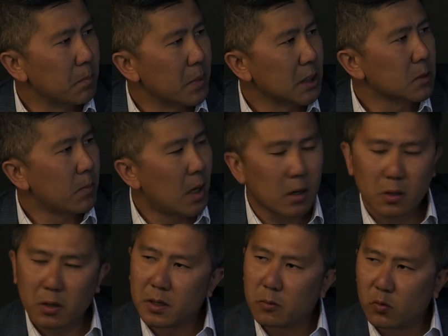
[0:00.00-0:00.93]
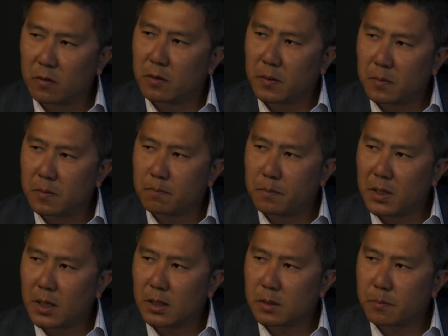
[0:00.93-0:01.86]
biggest blocker and one of the
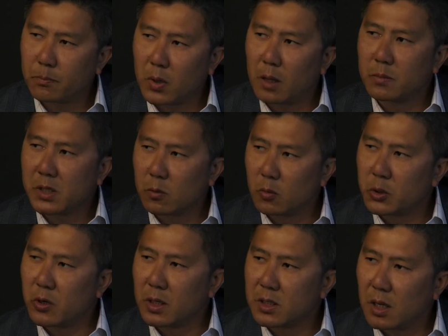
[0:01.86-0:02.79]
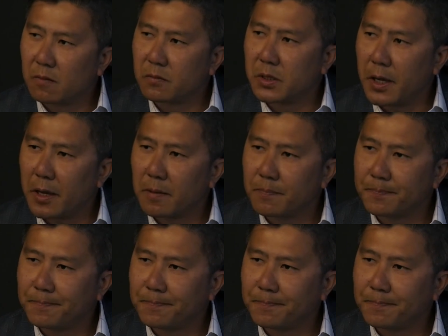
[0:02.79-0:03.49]
problems that we're trying to solve today.